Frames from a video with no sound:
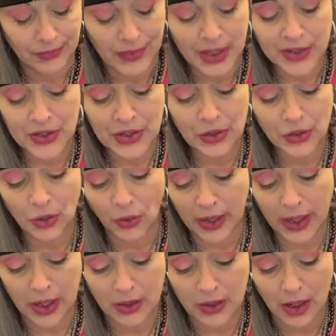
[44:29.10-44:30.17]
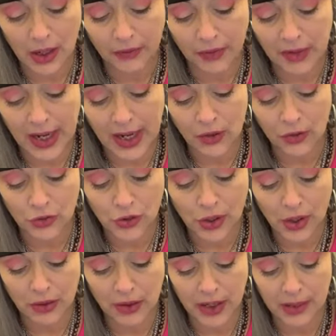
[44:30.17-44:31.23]
It's annoying to have a natal
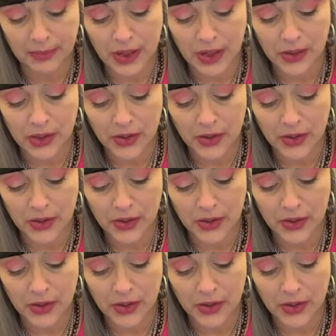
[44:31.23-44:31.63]
chart like mine.